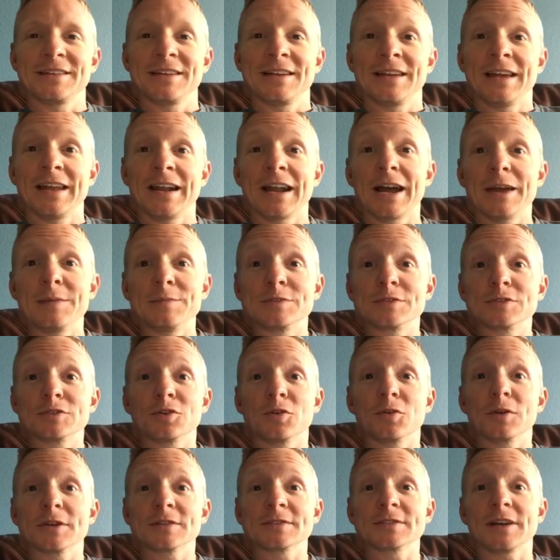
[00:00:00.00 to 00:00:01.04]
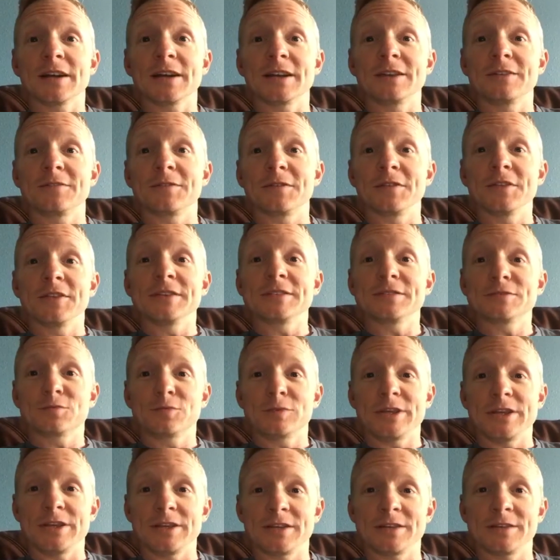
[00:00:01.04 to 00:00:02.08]
And I'm so excited for this
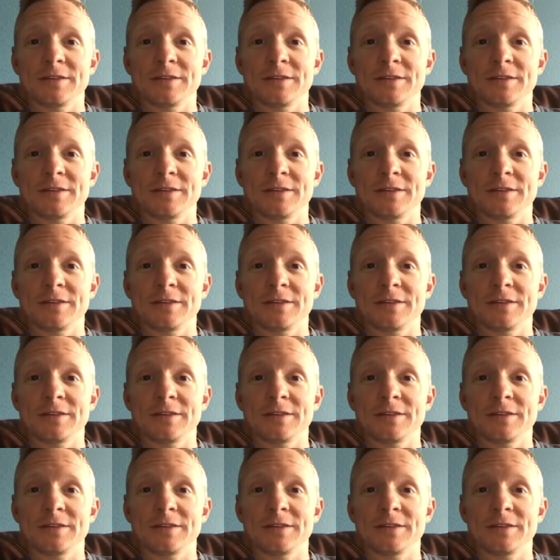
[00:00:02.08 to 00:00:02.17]
week,